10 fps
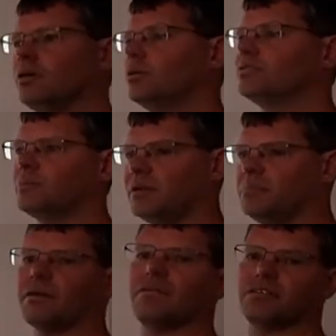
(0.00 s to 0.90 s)
or somebody
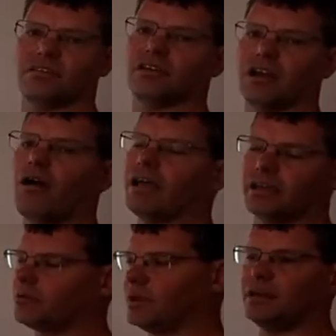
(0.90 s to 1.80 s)
above a certain height.
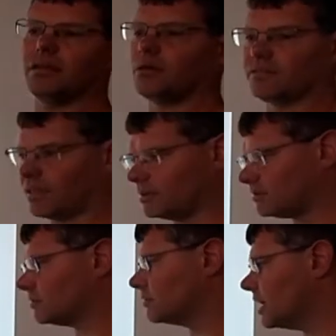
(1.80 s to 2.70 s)
It could be any of those things.